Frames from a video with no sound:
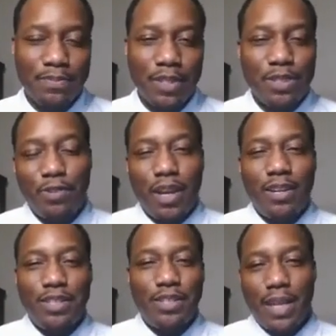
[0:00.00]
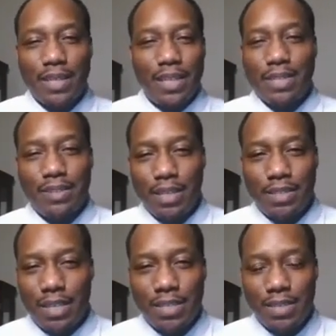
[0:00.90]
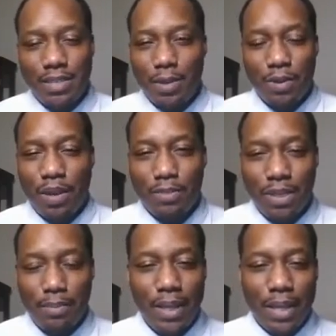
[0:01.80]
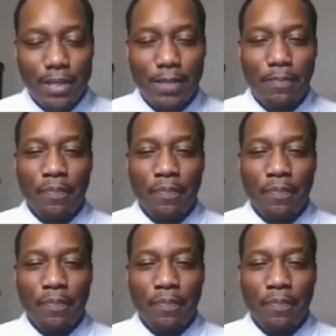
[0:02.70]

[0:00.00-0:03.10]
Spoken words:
So rather than do that, they just don't come to the meetings.